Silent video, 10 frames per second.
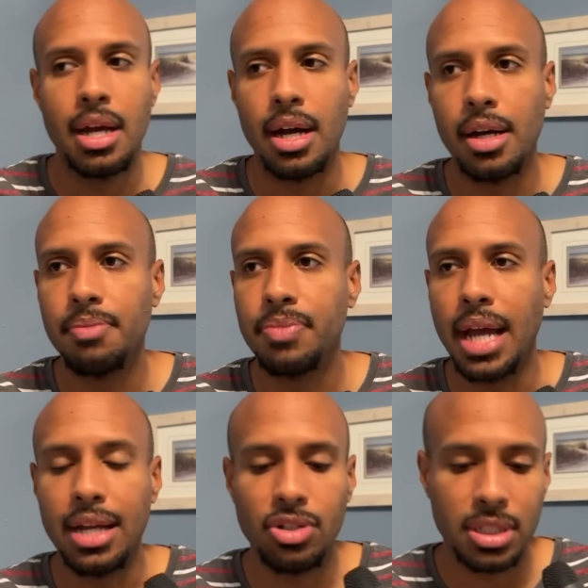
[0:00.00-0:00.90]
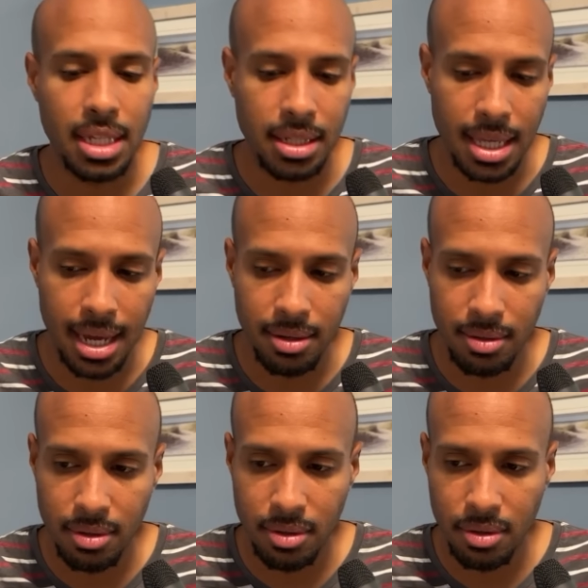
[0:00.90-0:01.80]
I just think that
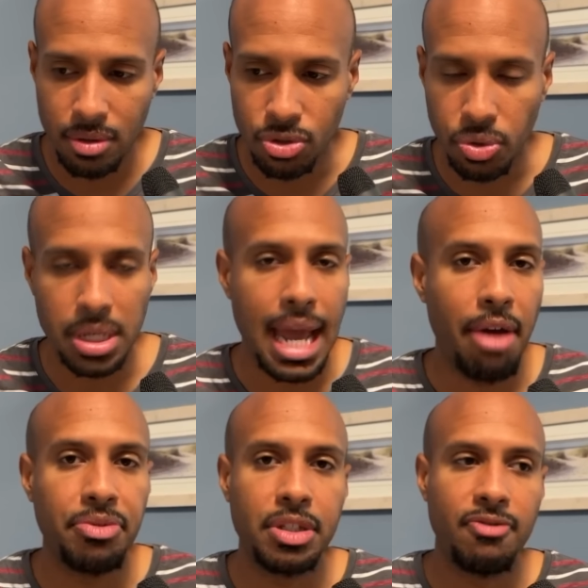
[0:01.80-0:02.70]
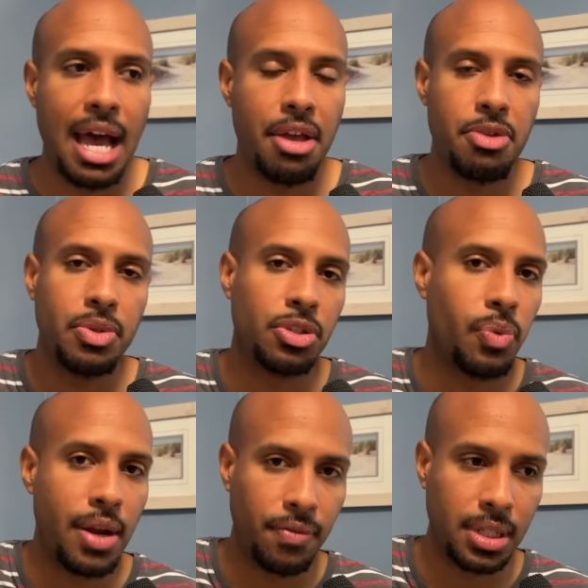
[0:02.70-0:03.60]
Jordan Howden's value is
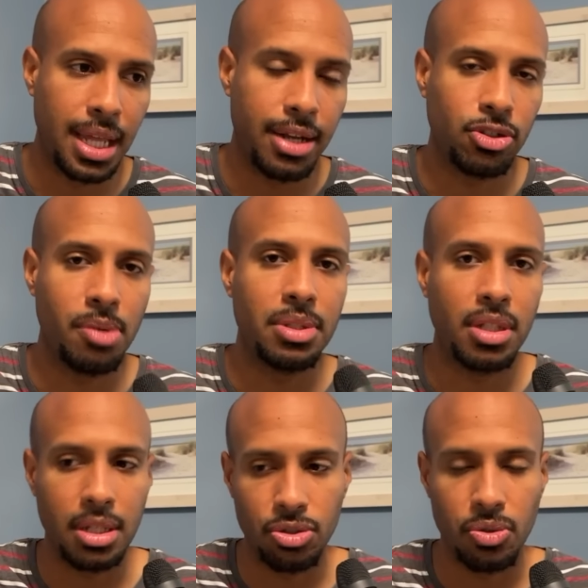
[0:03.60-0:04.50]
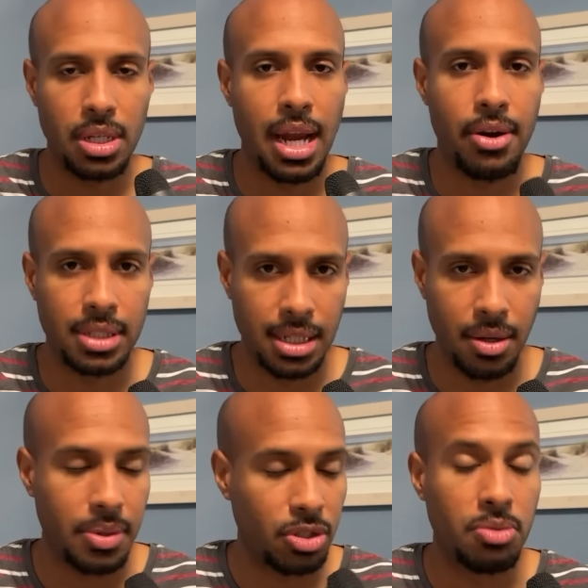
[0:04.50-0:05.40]
away from the line of scrimmage. I think Will Harris has
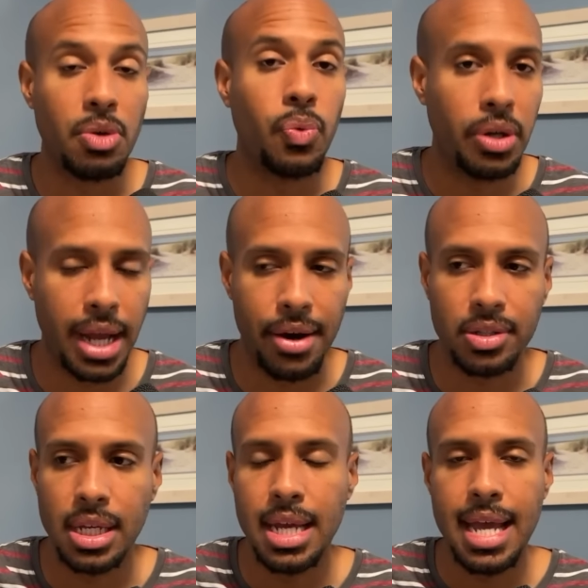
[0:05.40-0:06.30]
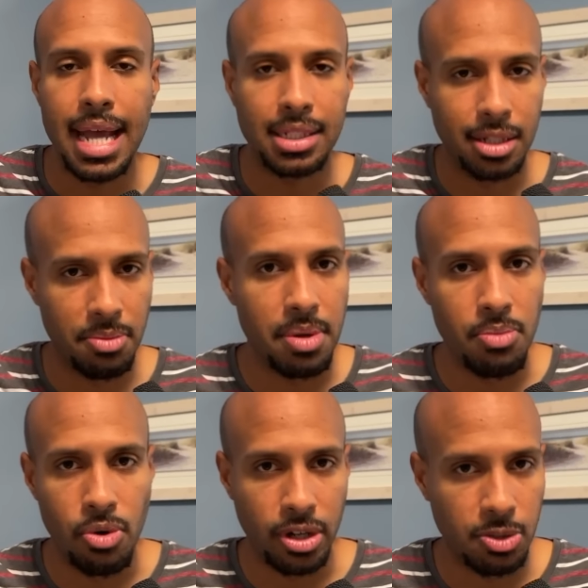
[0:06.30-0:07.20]
a little bit
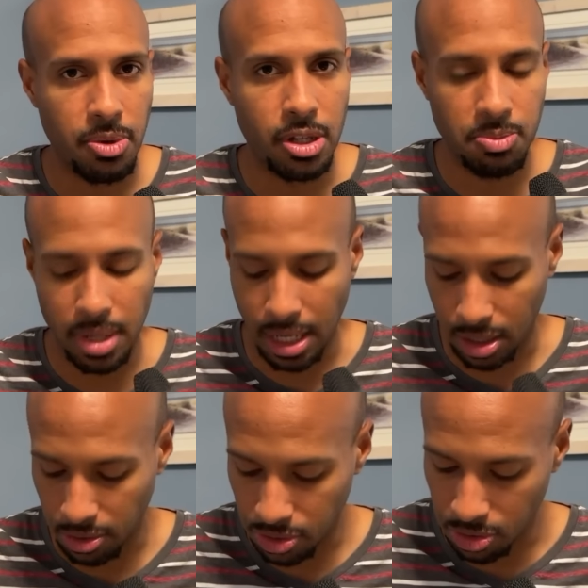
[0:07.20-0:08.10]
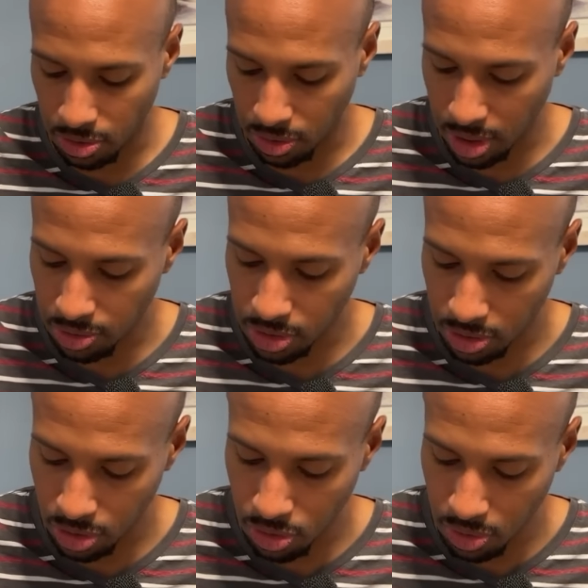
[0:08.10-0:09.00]
more experience playing closer to
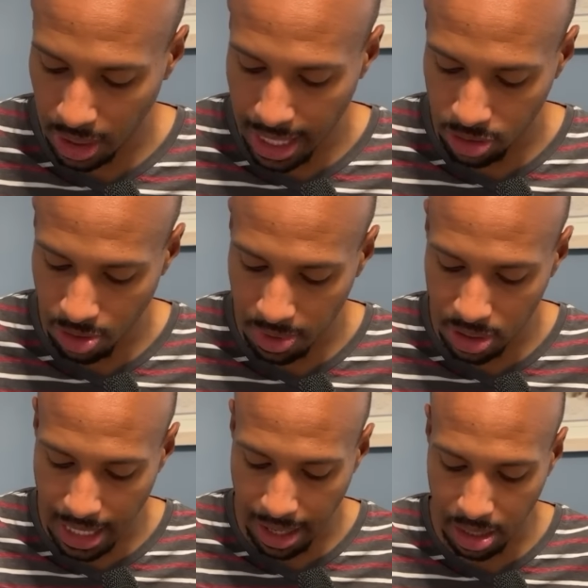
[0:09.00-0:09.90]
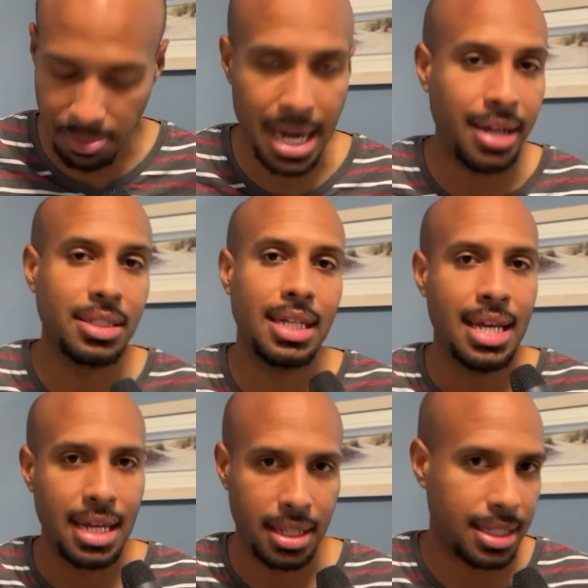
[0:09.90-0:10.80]
the line of scrimmage and down in the box.
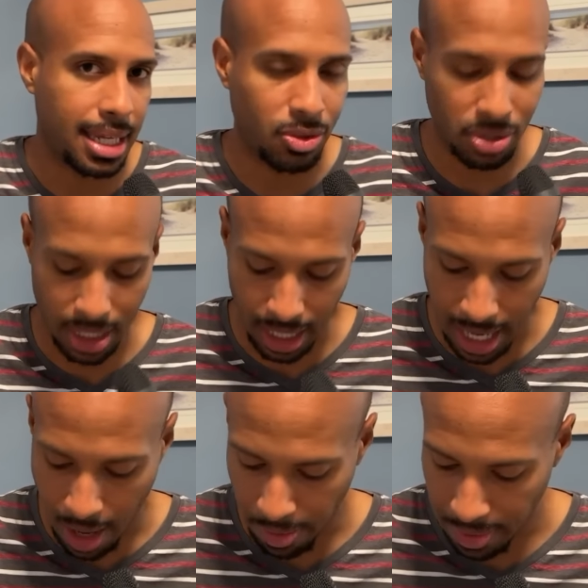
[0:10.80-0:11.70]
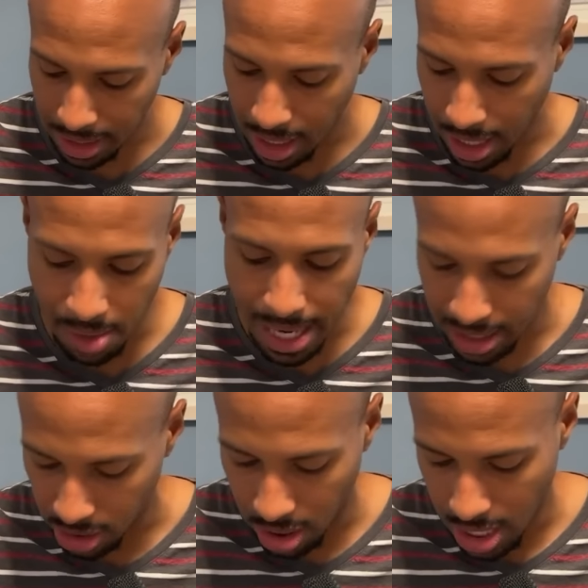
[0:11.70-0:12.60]
And I think that's what's going to complement the Honey
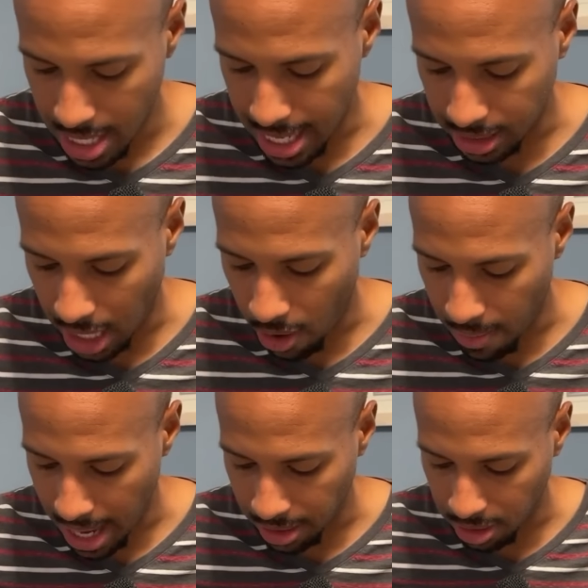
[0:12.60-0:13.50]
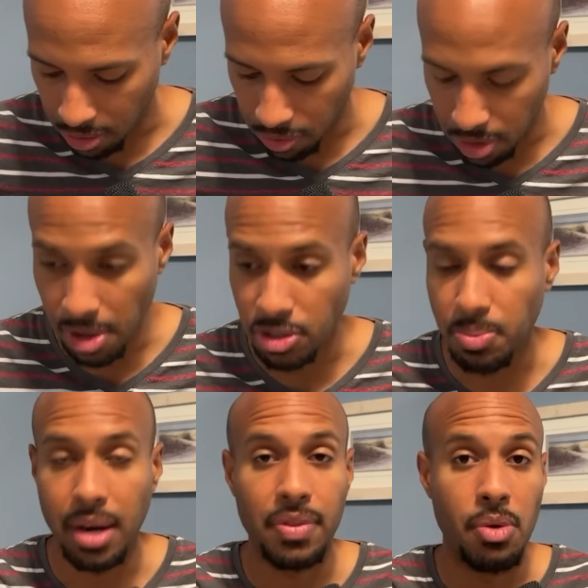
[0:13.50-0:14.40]
Badger and Tyrann Mathieu the most.
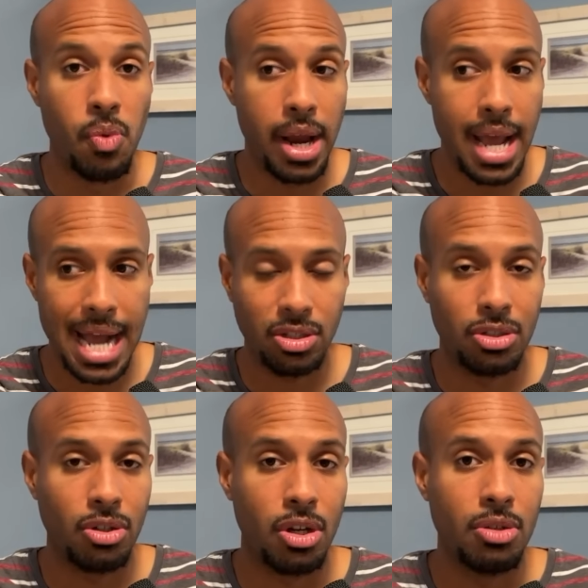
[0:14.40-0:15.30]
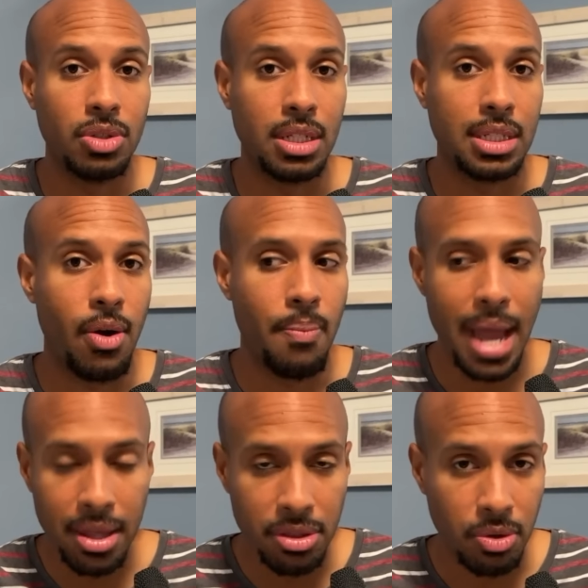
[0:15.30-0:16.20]
But if they want to actually start using Tyrann
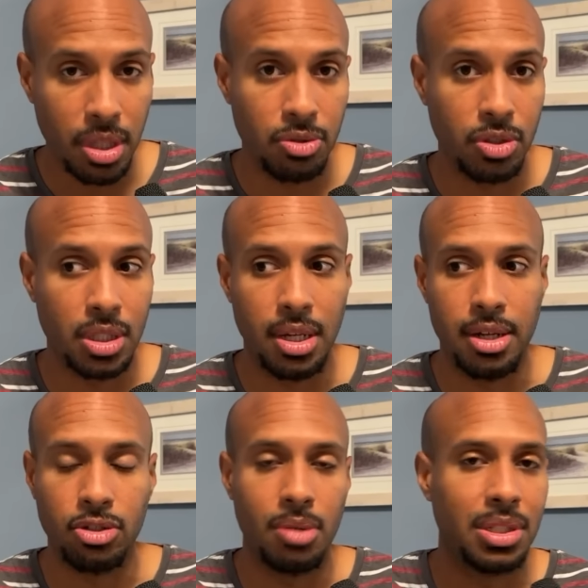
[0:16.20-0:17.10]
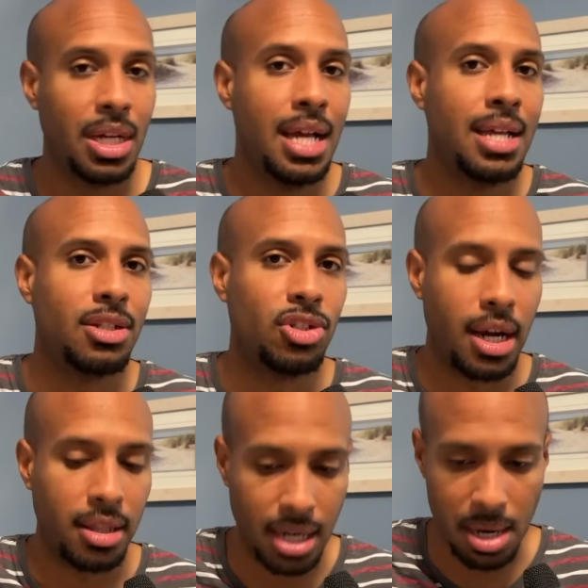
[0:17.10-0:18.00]
Mathieu closer to the line of scrimmage, then
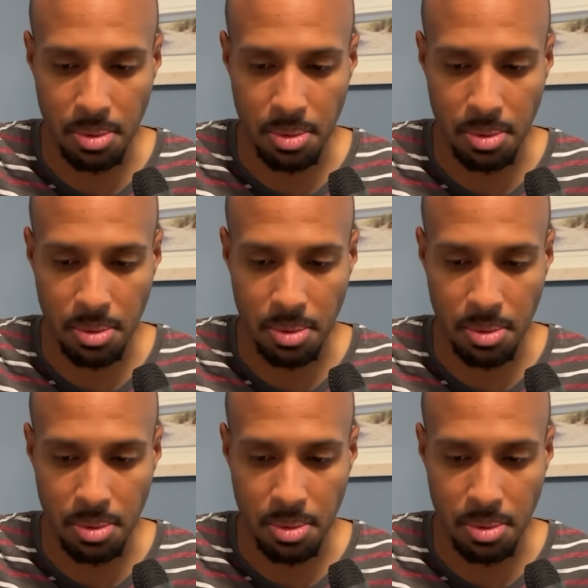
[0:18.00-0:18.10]
Jordan